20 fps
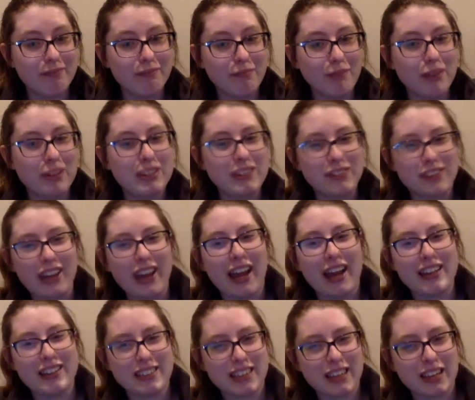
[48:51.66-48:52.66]
most of you
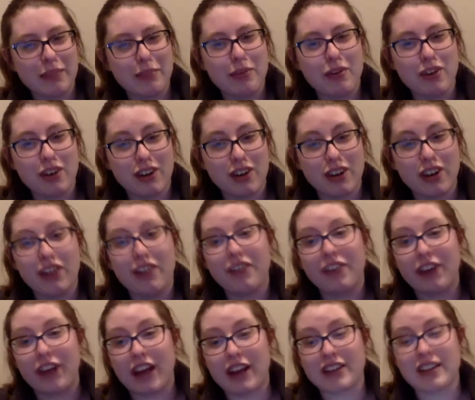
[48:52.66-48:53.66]
guys in the community, if
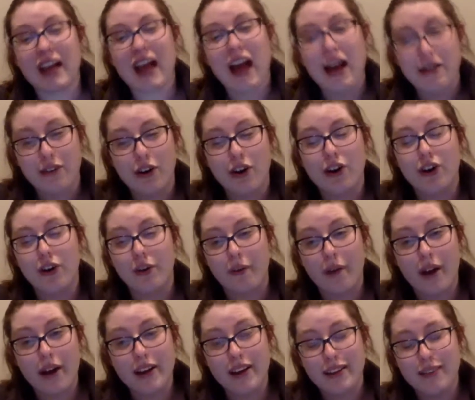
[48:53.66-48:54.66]
you guys have heard
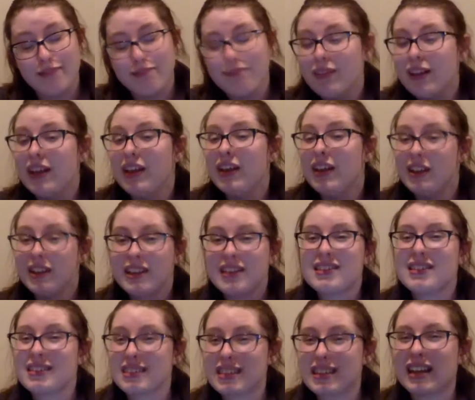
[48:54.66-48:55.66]
already,
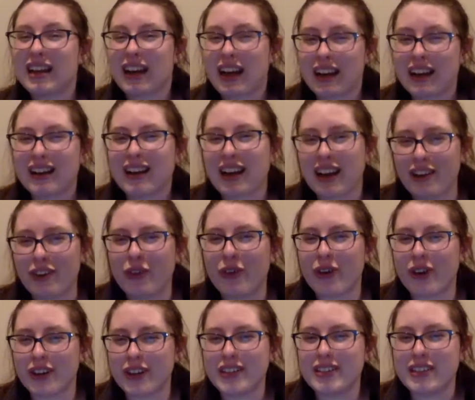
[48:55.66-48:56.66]
this is an
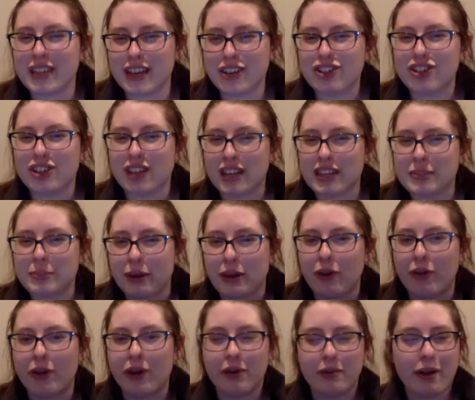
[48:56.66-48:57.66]
organization that's been
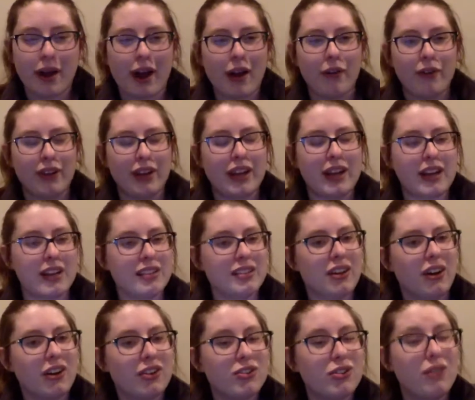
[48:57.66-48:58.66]
going around. It is
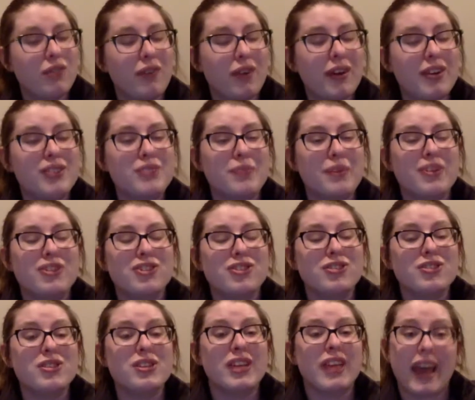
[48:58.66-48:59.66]
also very special
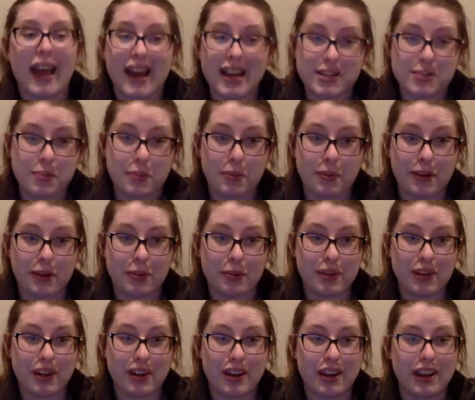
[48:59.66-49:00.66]
to the cast member
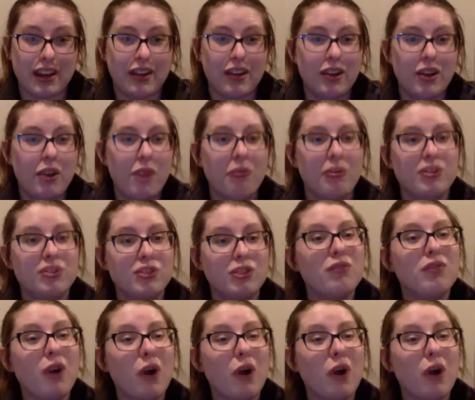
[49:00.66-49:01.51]
community. We do